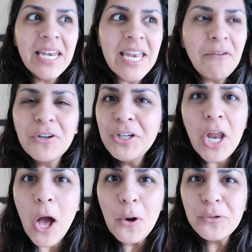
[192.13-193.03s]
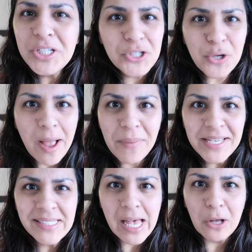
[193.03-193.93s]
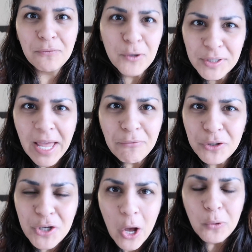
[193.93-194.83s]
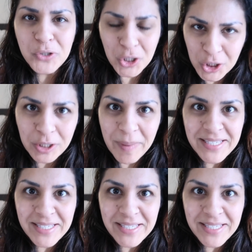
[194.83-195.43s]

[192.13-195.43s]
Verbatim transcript: never know to try myself or never know to cook